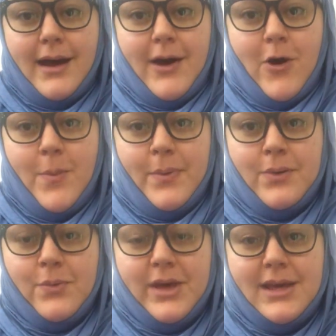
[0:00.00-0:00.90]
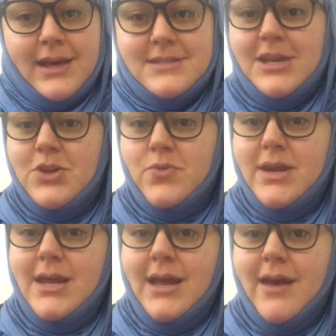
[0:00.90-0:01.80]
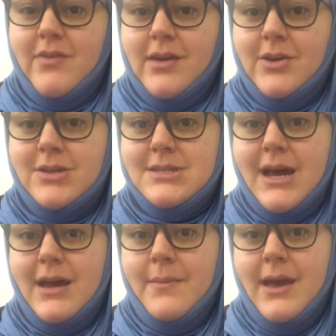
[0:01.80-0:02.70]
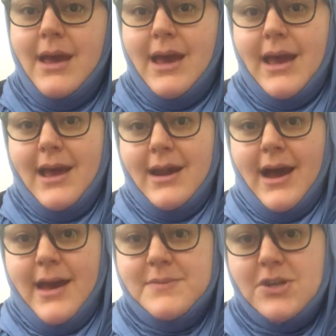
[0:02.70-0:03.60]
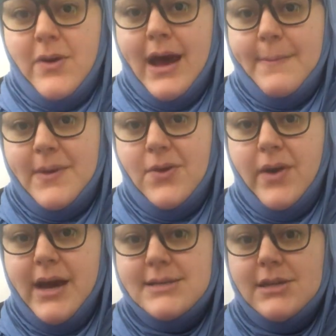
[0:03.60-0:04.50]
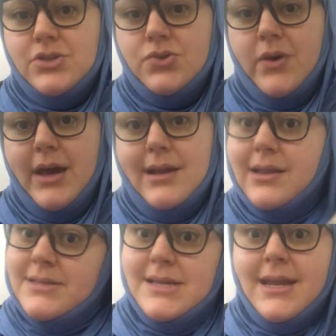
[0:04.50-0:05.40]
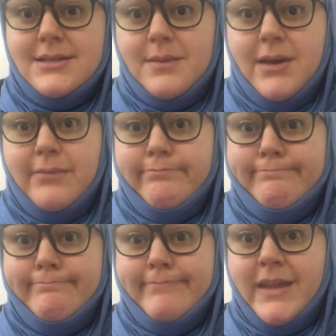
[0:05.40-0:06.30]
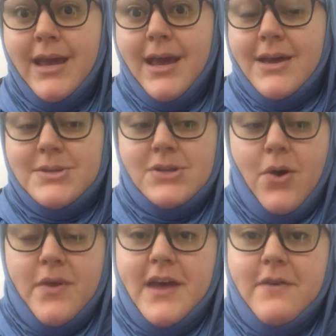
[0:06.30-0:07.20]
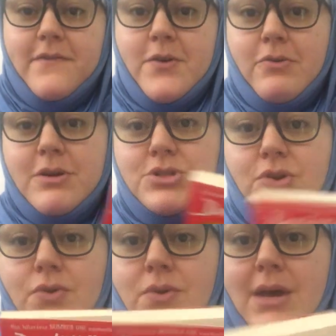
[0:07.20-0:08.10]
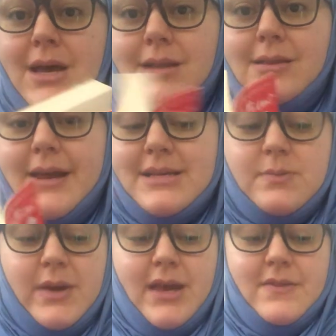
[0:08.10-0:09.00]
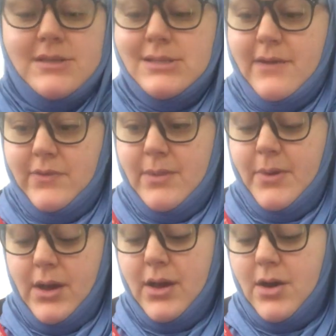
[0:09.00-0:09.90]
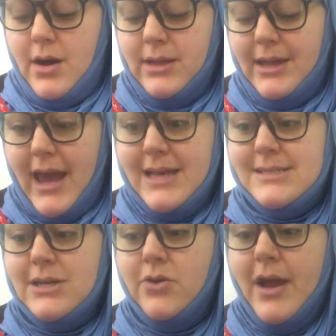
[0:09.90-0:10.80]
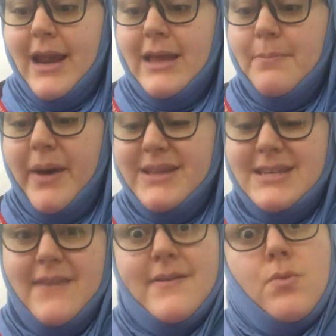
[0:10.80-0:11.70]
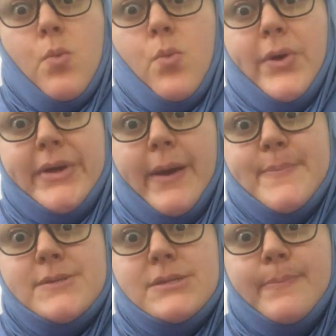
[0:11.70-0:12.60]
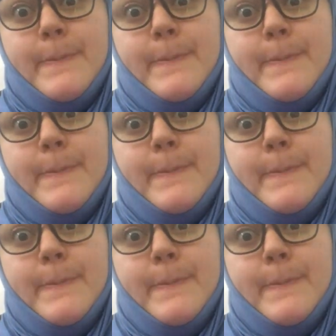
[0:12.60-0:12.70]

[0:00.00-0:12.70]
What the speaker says: hope we can continue reading, having a good time, and I am so happy you guys enjoy listening to me. So without further ado, let us begin this lovely book called Gangsta Granny by David Walliams.